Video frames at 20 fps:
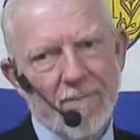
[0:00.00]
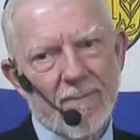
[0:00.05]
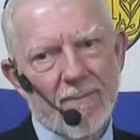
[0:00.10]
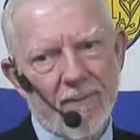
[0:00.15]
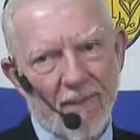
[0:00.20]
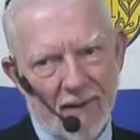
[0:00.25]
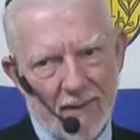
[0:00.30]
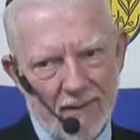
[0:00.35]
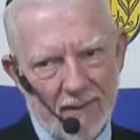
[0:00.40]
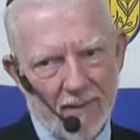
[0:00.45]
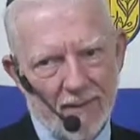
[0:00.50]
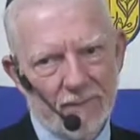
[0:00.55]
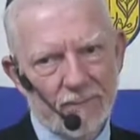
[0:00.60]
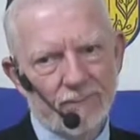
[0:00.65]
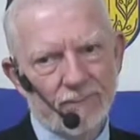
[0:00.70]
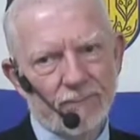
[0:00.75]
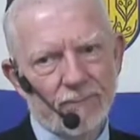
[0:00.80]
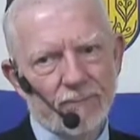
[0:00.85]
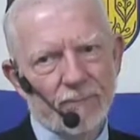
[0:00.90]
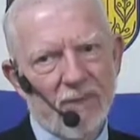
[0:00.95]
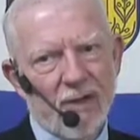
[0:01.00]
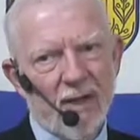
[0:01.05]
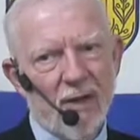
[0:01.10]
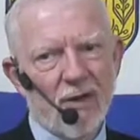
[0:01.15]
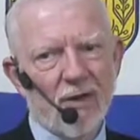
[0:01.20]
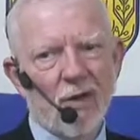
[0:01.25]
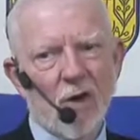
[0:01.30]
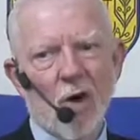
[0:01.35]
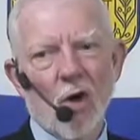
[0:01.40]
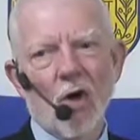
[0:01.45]
their yeah. souls are burning.
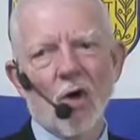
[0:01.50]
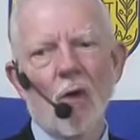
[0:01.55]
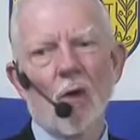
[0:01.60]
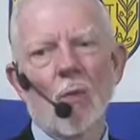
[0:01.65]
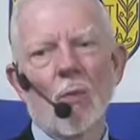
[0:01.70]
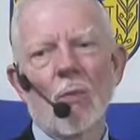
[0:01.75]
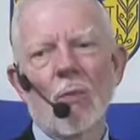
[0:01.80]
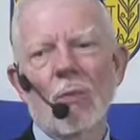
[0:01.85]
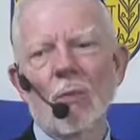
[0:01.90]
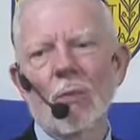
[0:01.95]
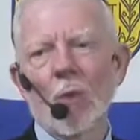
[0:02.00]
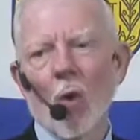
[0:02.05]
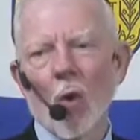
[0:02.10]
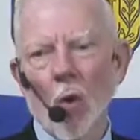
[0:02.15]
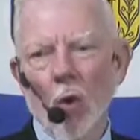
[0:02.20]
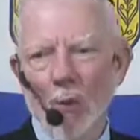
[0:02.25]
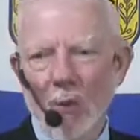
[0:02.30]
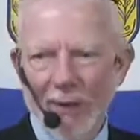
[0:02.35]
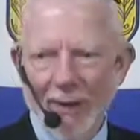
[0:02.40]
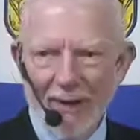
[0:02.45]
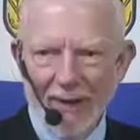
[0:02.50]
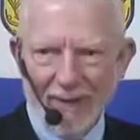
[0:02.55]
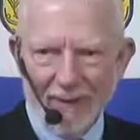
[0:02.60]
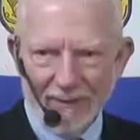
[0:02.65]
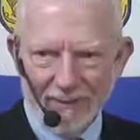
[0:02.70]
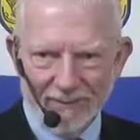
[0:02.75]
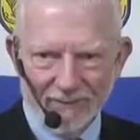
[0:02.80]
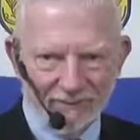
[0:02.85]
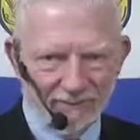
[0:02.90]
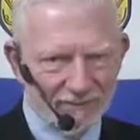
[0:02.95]
Eternal torment. Burning. Yeah.
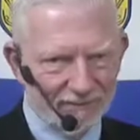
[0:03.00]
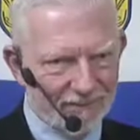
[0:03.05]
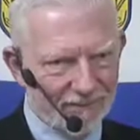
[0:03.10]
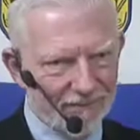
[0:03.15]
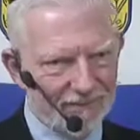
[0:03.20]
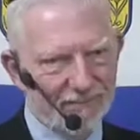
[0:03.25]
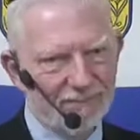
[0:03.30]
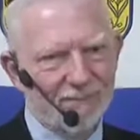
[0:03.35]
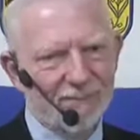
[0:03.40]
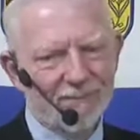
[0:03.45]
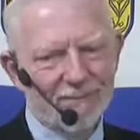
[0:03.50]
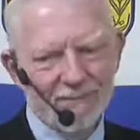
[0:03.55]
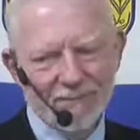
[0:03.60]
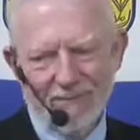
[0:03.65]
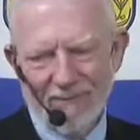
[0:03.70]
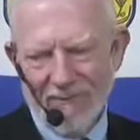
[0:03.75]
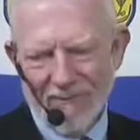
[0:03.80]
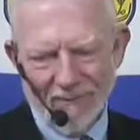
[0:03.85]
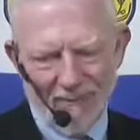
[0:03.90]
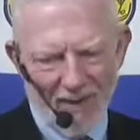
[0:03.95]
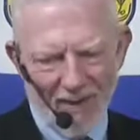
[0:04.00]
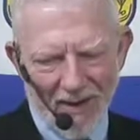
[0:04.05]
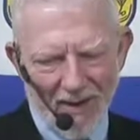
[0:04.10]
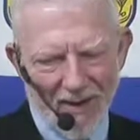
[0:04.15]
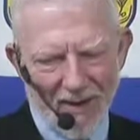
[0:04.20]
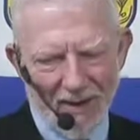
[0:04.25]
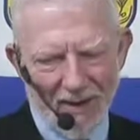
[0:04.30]
Yeah. Uh-uh.